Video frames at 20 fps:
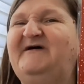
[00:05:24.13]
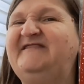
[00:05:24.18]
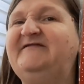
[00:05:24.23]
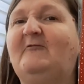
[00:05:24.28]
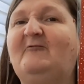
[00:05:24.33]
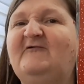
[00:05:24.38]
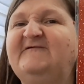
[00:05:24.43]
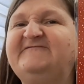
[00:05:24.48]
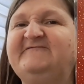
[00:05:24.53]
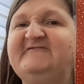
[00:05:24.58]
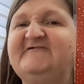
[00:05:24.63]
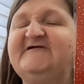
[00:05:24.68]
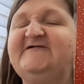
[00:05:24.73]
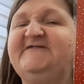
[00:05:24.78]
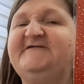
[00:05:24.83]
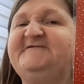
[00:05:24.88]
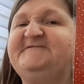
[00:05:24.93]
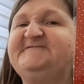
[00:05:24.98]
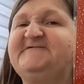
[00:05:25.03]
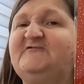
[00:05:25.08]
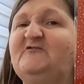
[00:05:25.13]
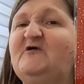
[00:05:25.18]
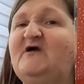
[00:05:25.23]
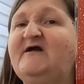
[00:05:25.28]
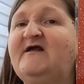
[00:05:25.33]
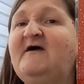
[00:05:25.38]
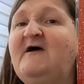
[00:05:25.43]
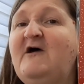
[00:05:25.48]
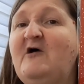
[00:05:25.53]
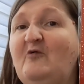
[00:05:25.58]
And I wasn't really
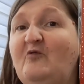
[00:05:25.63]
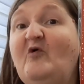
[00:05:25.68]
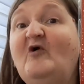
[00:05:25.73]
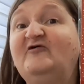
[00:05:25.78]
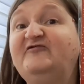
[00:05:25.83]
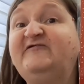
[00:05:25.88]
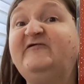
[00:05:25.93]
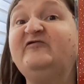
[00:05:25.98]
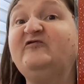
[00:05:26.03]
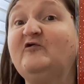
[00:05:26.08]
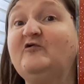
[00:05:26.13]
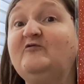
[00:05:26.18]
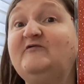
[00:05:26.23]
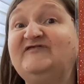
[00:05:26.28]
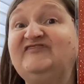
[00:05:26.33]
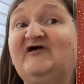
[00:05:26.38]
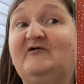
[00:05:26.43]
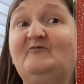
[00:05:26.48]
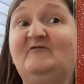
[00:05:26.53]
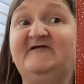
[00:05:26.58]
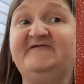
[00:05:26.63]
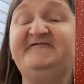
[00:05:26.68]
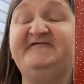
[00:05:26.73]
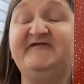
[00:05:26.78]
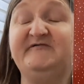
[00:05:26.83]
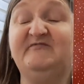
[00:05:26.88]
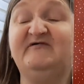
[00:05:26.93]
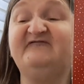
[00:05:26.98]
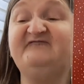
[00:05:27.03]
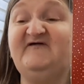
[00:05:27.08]
sure what to do with them once
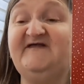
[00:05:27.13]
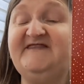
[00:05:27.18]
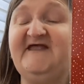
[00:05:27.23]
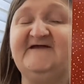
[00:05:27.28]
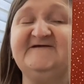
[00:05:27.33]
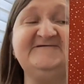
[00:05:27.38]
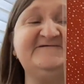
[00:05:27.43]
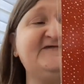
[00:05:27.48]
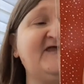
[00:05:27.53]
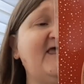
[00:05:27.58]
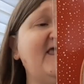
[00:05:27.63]
they were finished.